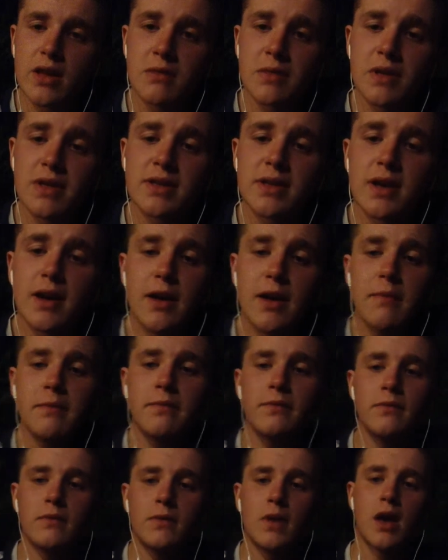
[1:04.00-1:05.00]
meantime,
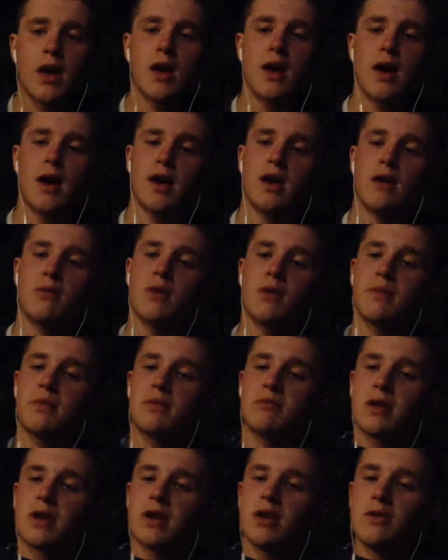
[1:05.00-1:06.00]
I am repping
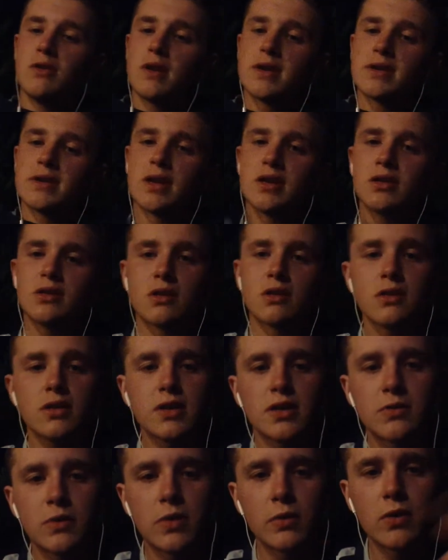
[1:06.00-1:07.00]
my USA shirt
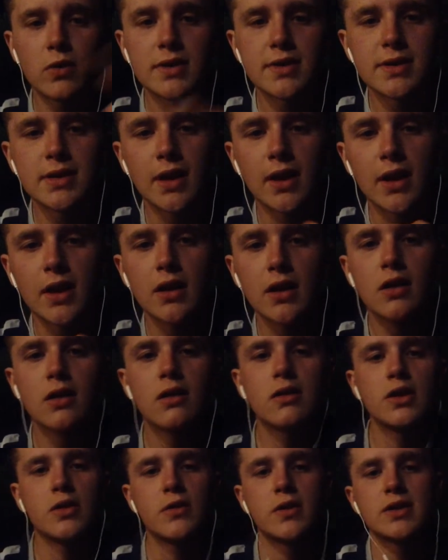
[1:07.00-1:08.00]
because we won today.
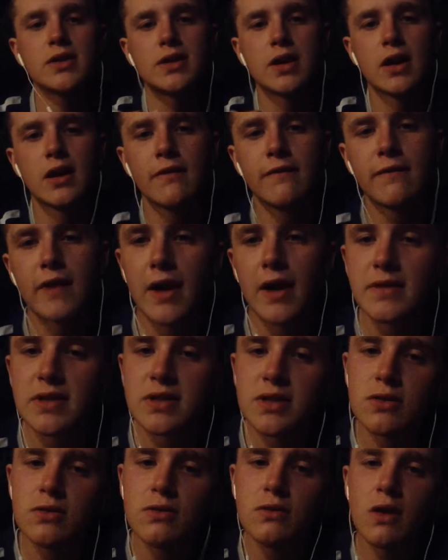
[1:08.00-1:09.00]
USA
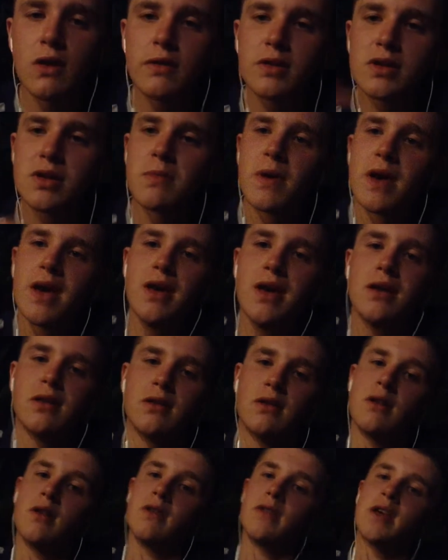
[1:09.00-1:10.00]
5-2 over Japan.
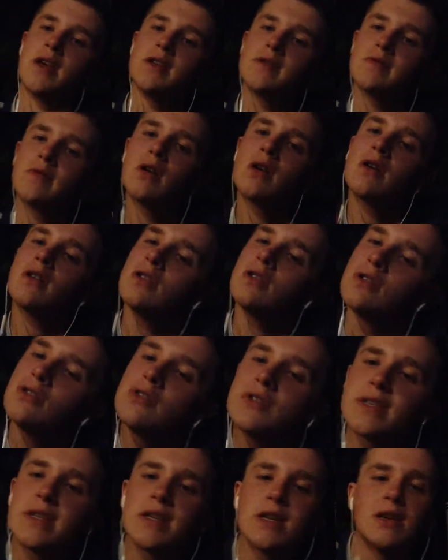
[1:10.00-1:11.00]
Thanks for our
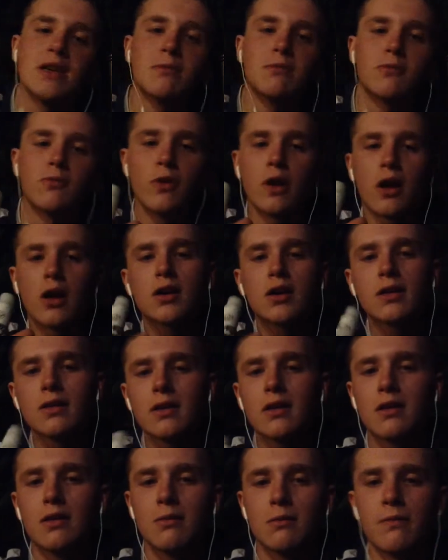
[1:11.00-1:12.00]
girls team, rocking
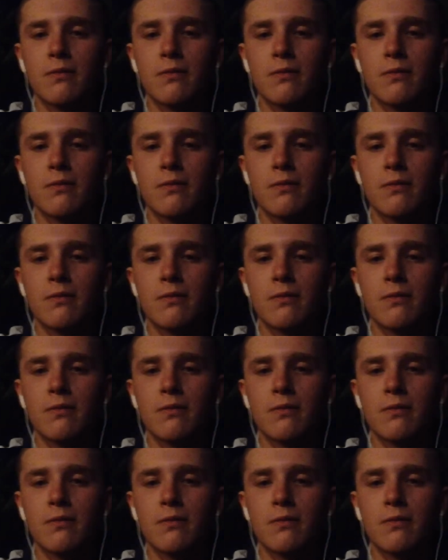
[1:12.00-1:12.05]
them.